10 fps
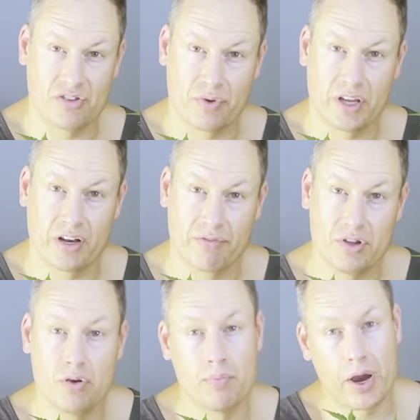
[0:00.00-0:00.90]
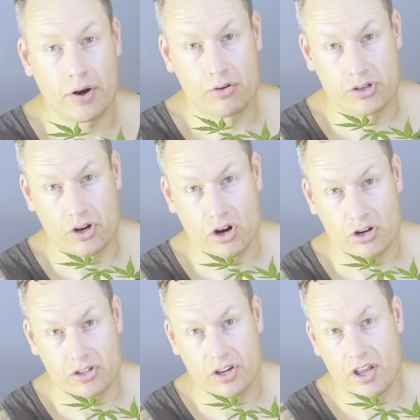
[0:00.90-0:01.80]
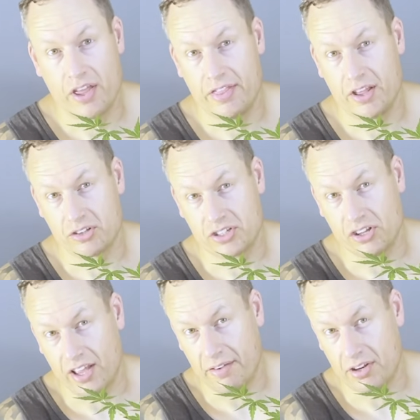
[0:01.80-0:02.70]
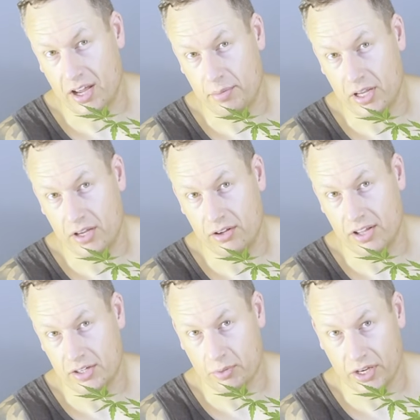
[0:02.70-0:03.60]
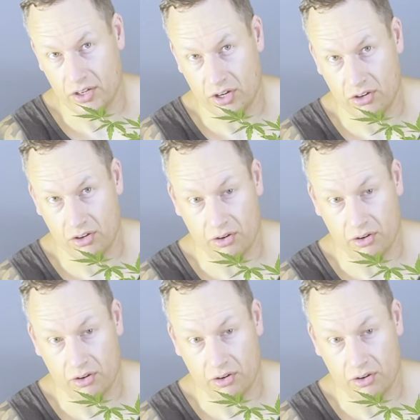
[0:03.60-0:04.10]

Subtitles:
if we get a few minor scars, they'll still have time to heal as we continue to